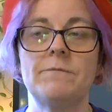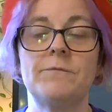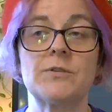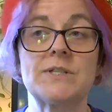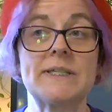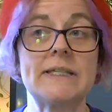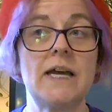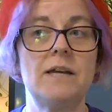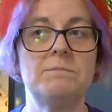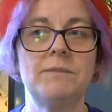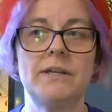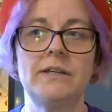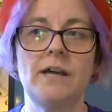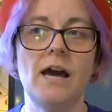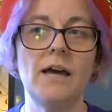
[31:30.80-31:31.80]
for
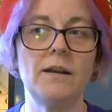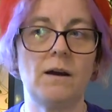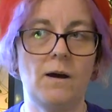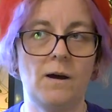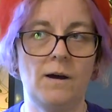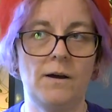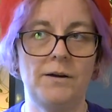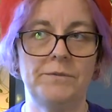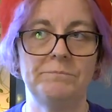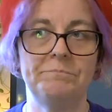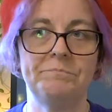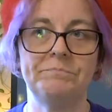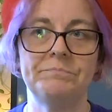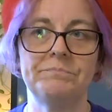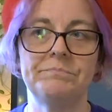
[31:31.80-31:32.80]
some, not all,